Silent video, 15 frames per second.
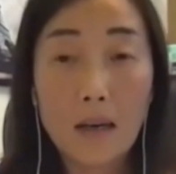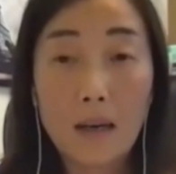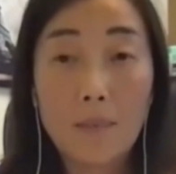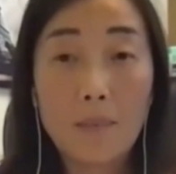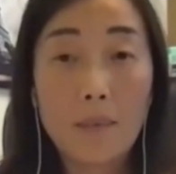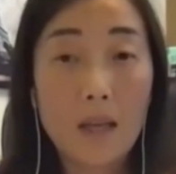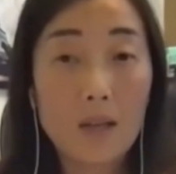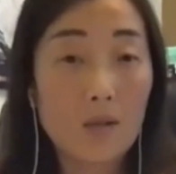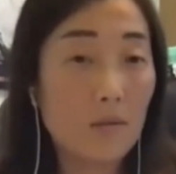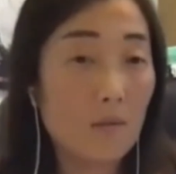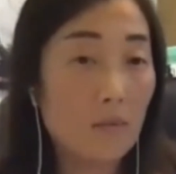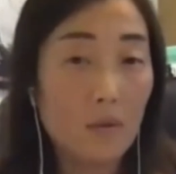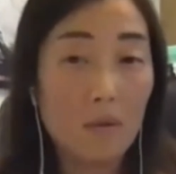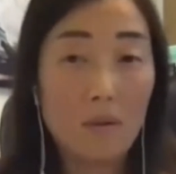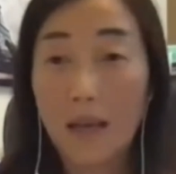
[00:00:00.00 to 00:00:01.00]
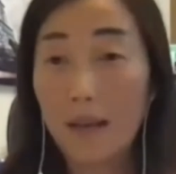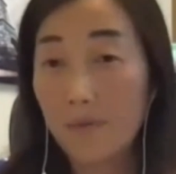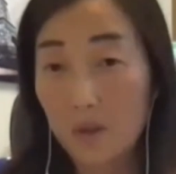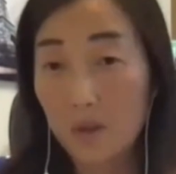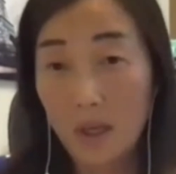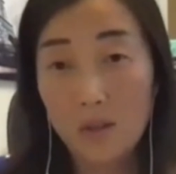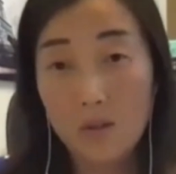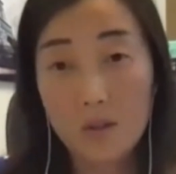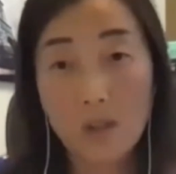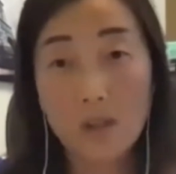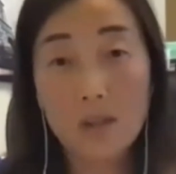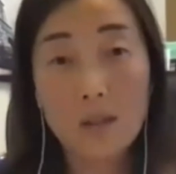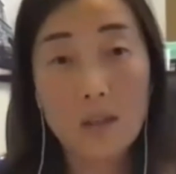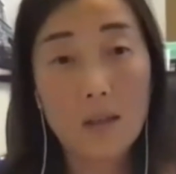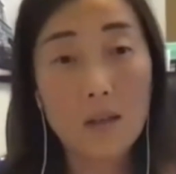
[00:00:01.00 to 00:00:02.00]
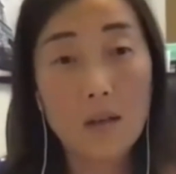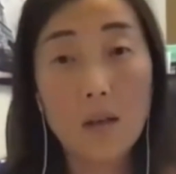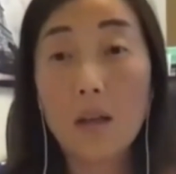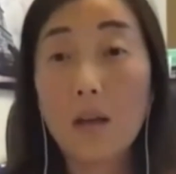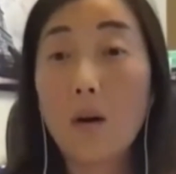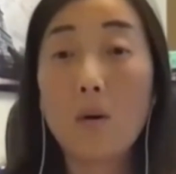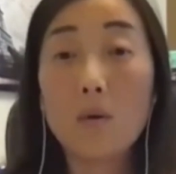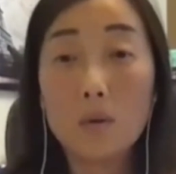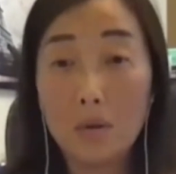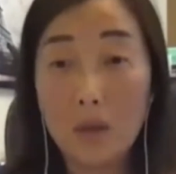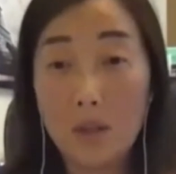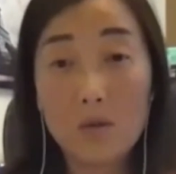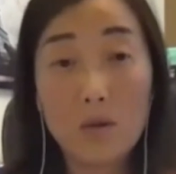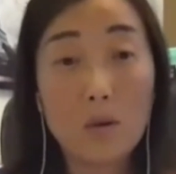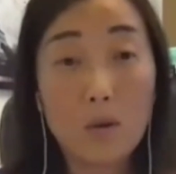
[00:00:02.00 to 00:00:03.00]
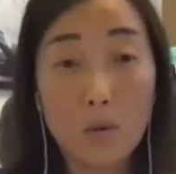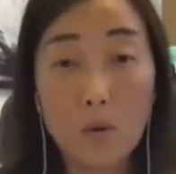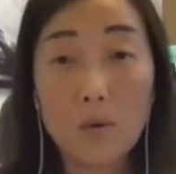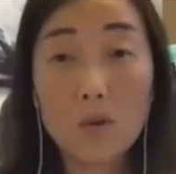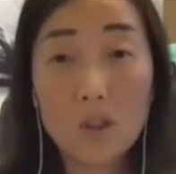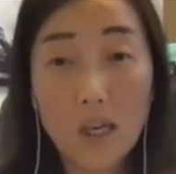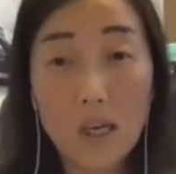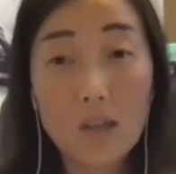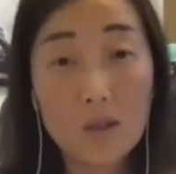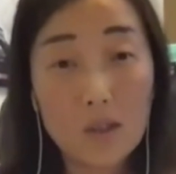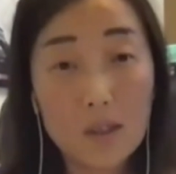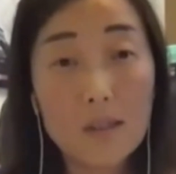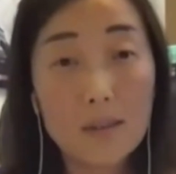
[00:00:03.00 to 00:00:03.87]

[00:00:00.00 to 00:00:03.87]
as life changes, and also as your goal changes.